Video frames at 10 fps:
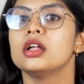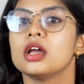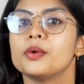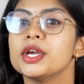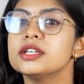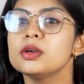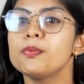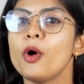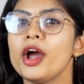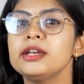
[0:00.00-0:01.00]
Now here's a
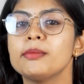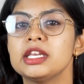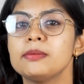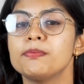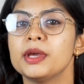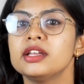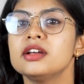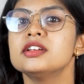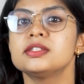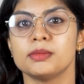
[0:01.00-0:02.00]
point many
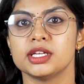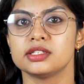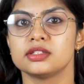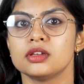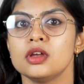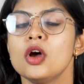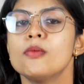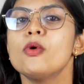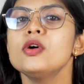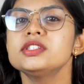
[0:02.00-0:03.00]
beginners miss.
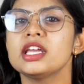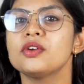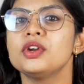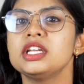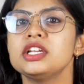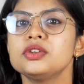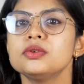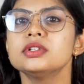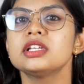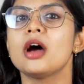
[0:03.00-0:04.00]
Most security tools